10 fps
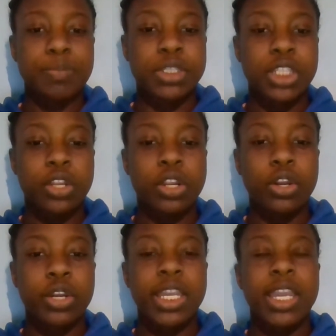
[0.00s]
particular
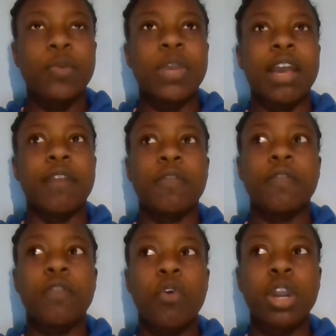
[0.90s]
hoodie, we have
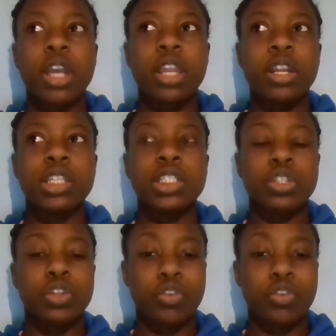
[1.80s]
four colors: